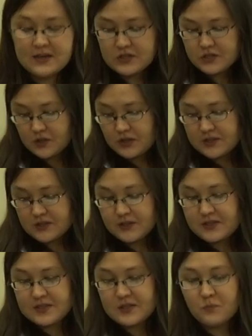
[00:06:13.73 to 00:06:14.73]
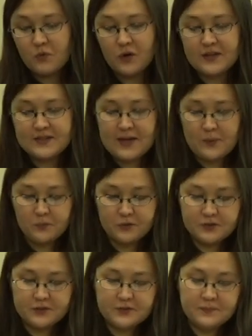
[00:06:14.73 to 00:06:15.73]
So let's look at some more
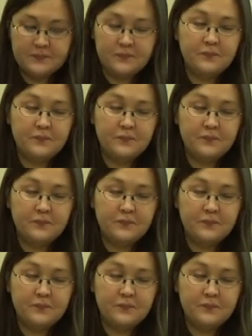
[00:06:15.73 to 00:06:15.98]
examples.